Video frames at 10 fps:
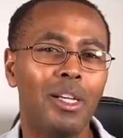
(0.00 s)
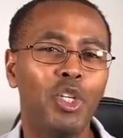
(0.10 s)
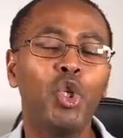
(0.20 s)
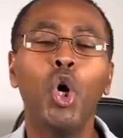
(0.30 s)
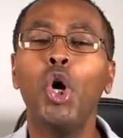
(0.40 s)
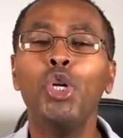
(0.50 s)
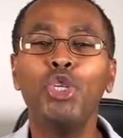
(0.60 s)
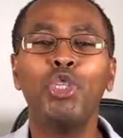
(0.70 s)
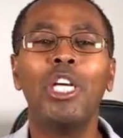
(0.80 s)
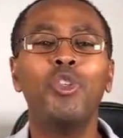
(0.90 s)
Don't
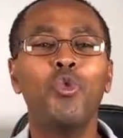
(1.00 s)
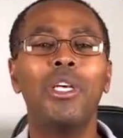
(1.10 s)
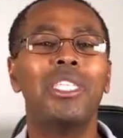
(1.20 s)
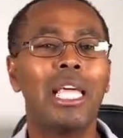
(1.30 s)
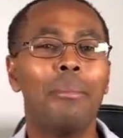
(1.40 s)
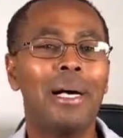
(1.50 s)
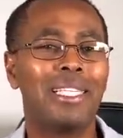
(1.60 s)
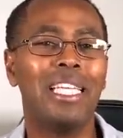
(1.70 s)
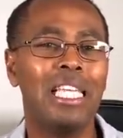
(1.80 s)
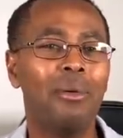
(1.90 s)
try to waste time
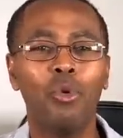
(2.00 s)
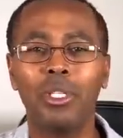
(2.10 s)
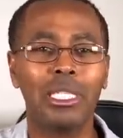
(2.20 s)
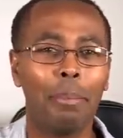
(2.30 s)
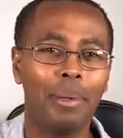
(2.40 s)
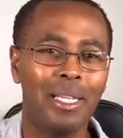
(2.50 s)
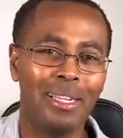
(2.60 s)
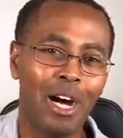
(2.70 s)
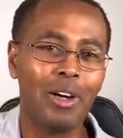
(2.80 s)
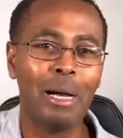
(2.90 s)
asking him what's happening.
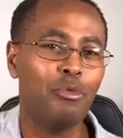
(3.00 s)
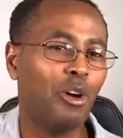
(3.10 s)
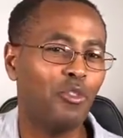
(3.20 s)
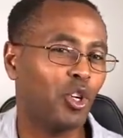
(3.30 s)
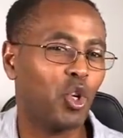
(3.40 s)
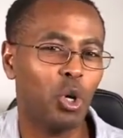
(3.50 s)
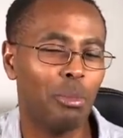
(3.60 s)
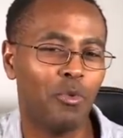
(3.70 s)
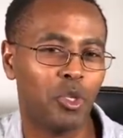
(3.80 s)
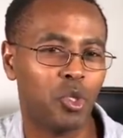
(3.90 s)
How come you have not called
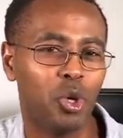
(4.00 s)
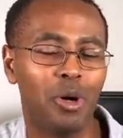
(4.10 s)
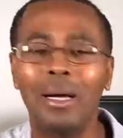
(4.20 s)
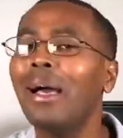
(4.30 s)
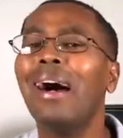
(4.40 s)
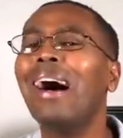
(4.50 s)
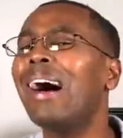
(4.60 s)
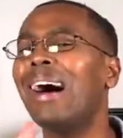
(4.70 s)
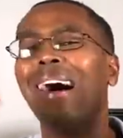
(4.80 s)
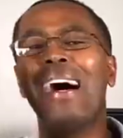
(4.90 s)
me for so long?
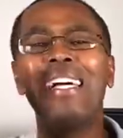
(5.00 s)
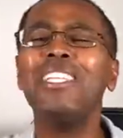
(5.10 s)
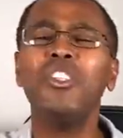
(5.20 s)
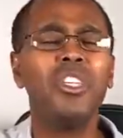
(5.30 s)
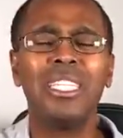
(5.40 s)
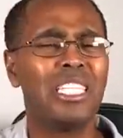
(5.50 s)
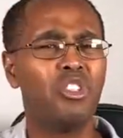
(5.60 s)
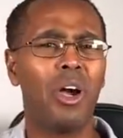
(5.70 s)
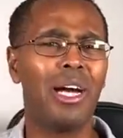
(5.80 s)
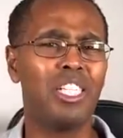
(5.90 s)
Ah, uh, uh he's not yet
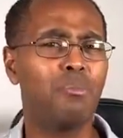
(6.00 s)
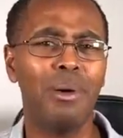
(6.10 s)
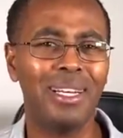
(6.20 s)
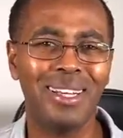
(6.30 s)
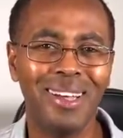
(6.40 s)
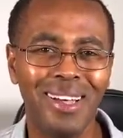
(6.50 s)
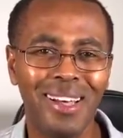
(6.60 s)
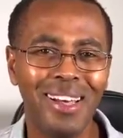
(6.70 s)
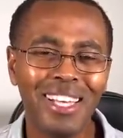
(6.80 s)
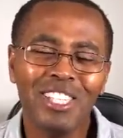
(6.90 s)
your husband.
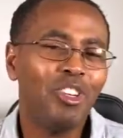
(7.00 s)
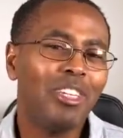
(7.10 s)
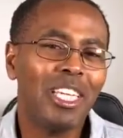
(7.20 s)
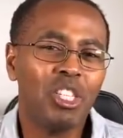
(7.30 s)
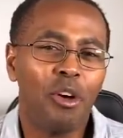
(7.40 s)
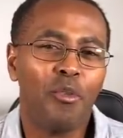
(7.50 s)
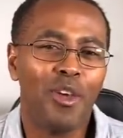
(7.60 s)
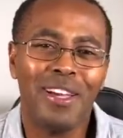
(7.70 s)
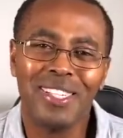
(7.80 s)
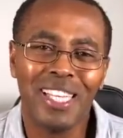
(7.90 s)
He's not yet your
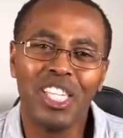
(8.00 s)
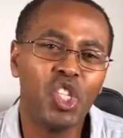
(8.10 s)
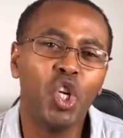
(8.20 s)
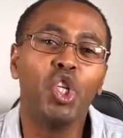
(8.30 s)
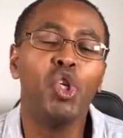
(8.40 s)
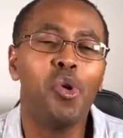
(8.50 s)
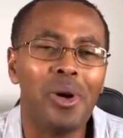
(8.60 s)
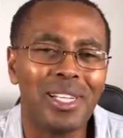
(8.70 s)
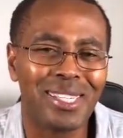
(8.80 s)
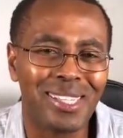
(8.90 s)
fiancé. He's not
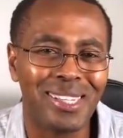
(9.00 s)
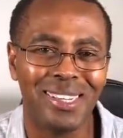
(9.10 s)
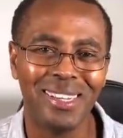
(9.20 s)
yours.